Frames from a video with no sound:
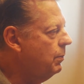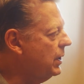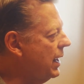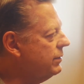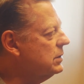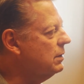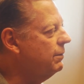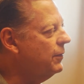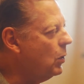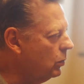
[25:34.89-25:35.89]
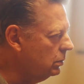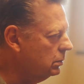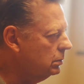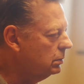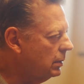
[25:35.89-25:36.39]
But after the vote,
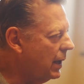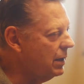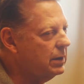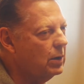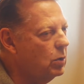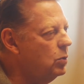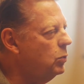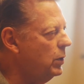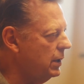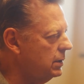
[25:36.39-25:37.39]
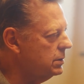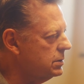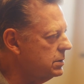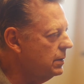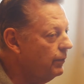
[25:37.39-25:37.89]
I don't care who
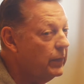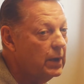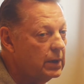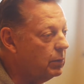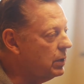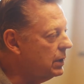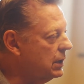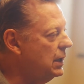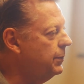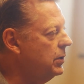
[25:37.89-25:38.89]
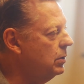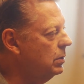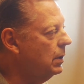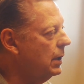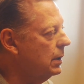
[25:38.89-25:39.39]
wins, that we're going to keep
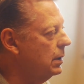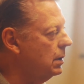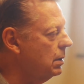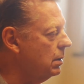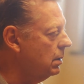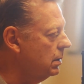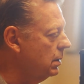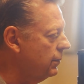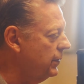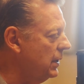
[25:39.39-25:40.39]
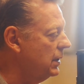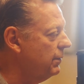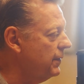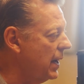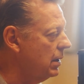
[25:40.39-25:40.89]
you, your feet in
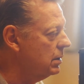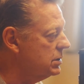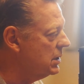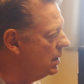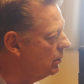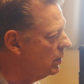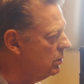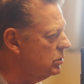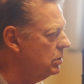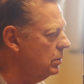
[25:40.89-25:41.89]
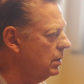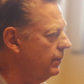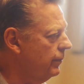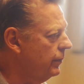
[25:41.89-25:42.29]
the fire to say, what are you doing?